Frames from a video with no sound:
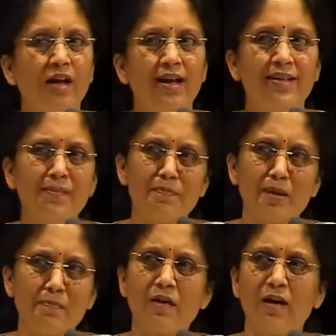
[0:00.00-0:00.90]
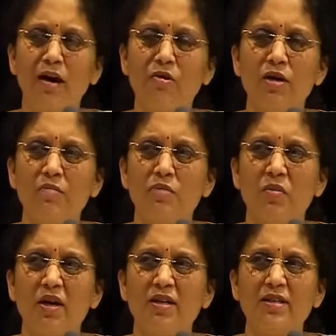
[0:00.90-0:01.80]
And the people around him were
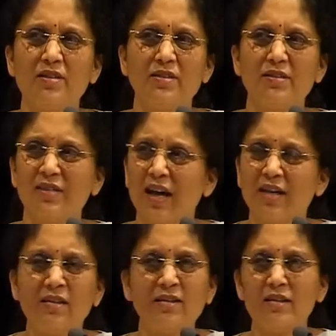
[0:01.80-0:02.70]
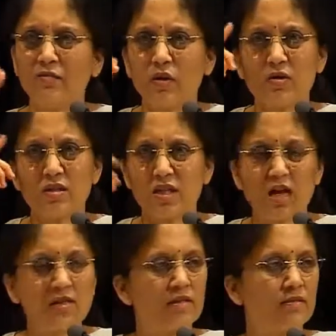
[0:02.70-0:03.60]
wondering, says, either this fellow is
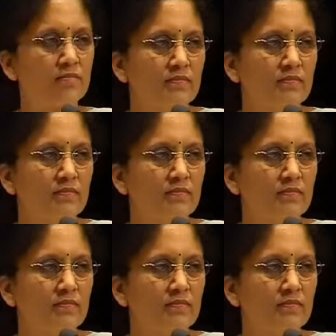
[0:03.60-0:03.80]
nuts,